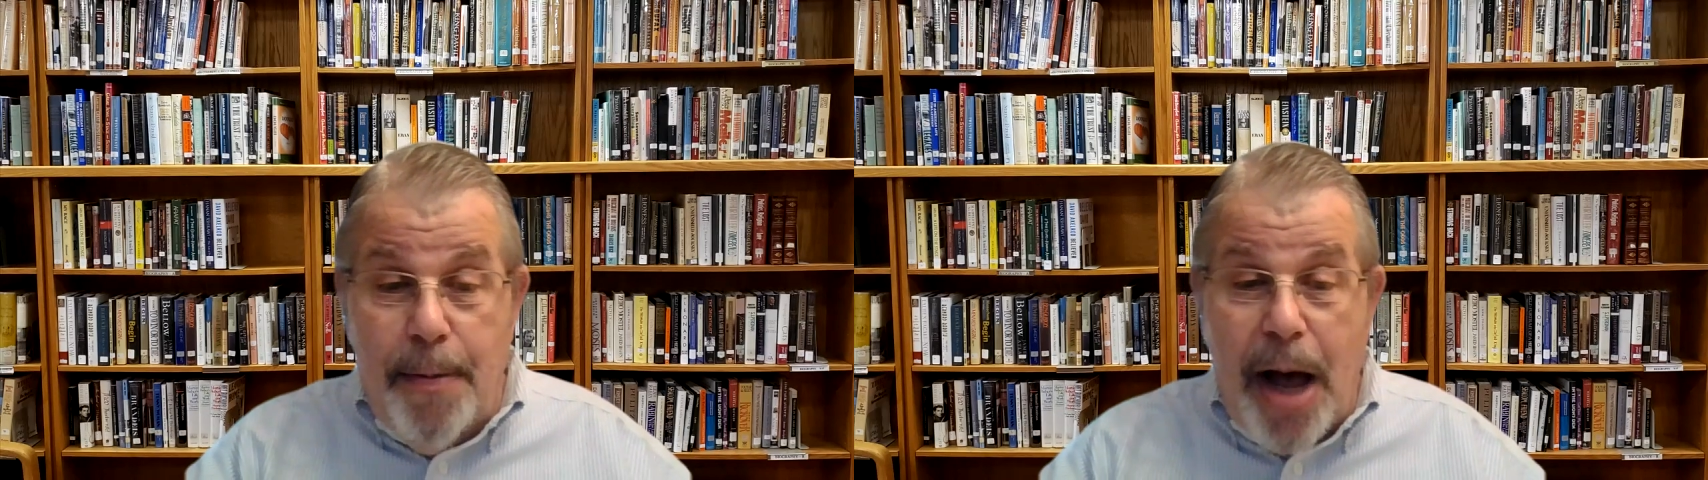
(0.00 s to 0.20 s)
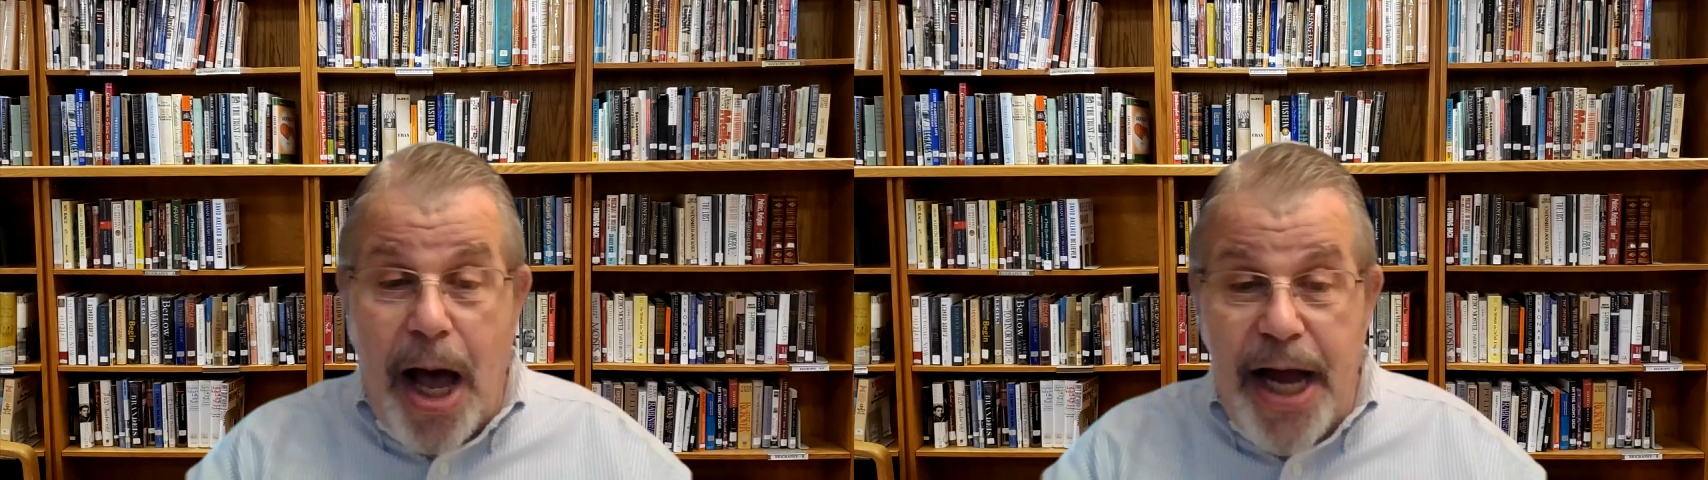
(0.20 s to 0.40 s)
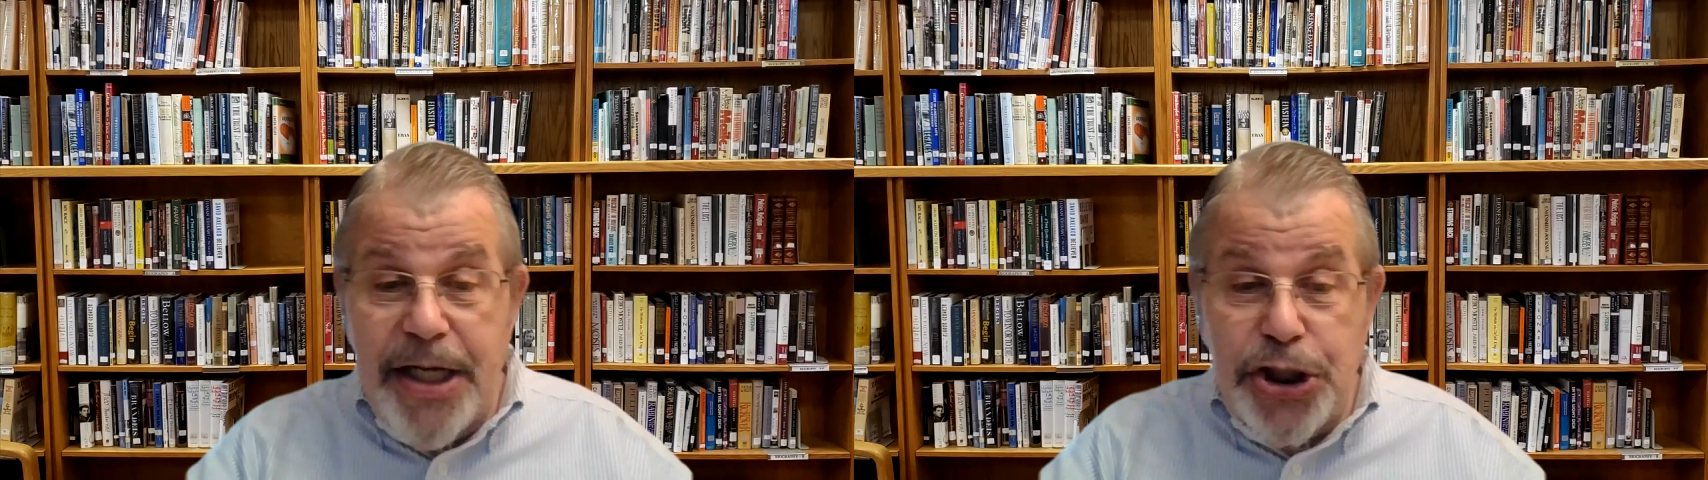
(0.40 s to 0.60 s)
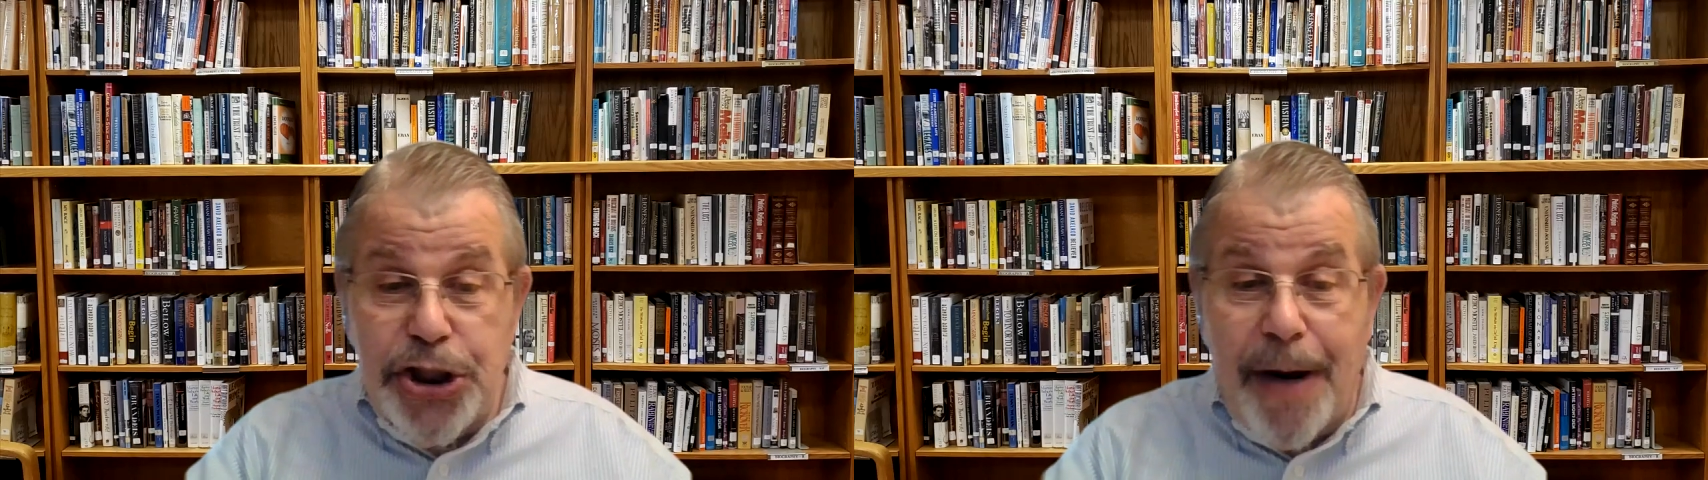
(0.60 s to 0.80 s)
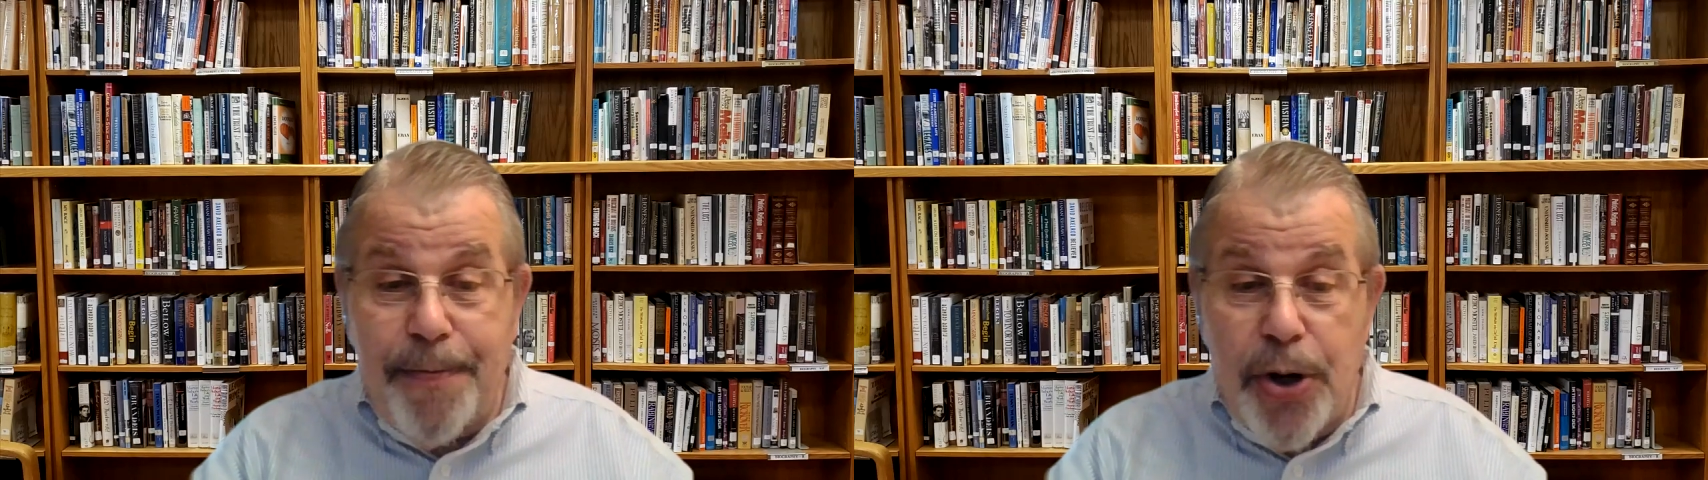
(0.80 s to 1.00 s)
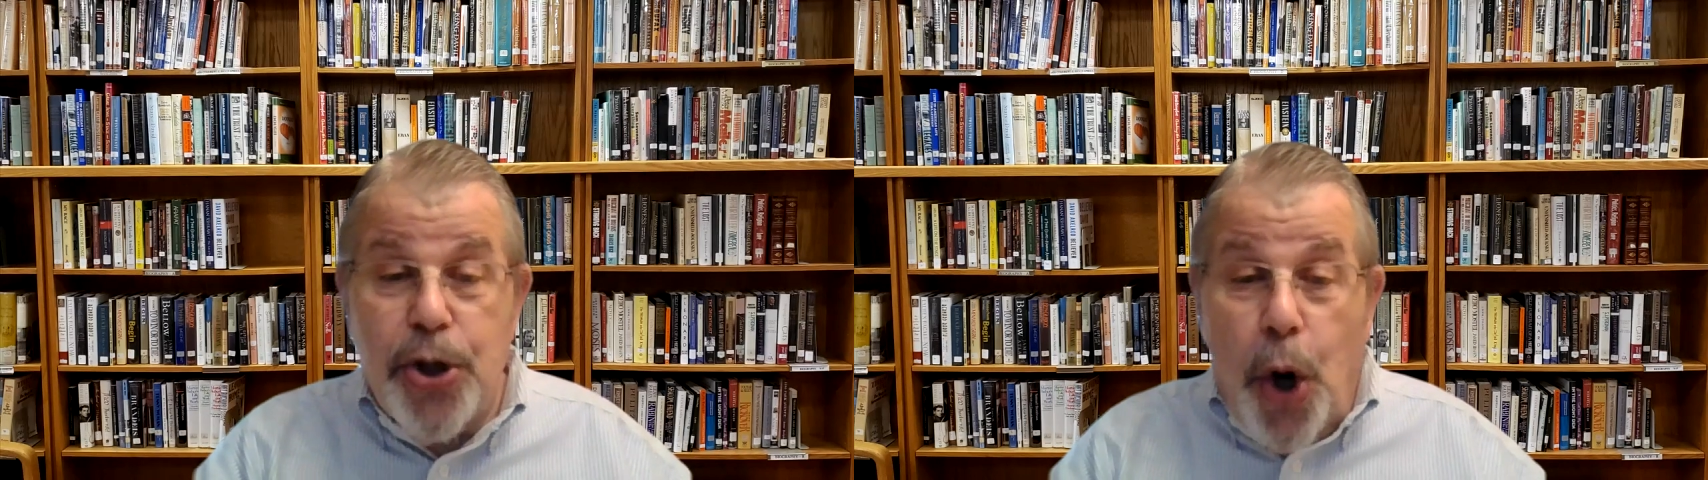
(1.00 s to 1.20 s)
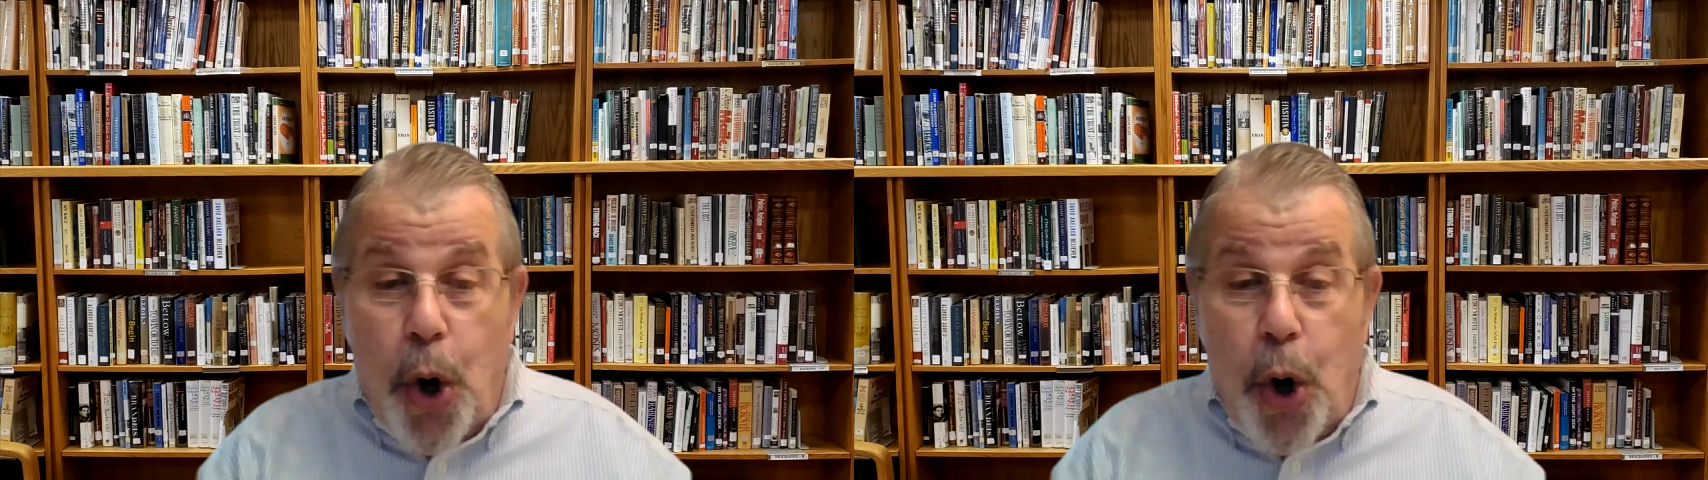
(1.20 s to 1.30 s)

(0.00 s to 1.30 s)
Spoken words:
my shepherd.